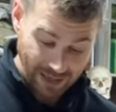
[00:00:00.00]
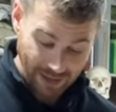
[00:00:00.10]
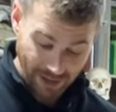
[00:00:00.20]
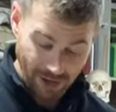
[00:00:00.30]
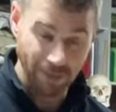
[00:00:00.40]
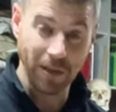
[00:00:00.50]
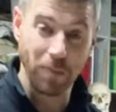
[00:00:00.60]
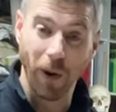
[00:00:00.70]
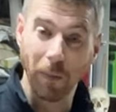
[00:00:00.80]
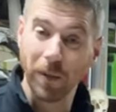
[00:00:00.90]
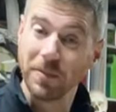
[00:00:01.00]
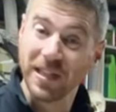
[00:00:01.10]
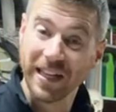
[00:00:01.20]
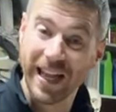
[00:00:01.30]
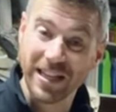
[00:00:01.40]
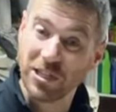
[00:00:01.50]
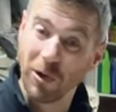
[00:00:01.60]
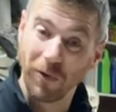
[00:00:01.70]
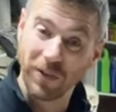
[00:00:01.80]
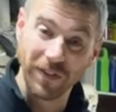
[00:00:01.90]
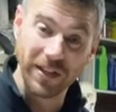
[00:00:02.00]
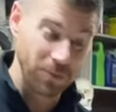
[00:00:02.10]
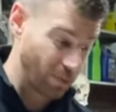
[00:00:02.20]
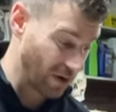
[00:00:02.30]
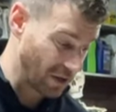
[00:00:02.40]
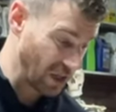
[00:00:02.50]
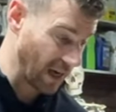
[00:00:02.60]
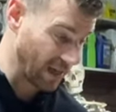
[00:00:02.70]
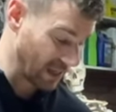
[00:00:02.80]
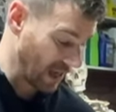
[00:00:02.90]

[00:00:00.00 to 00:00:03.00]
some of the problems that get solved on this project.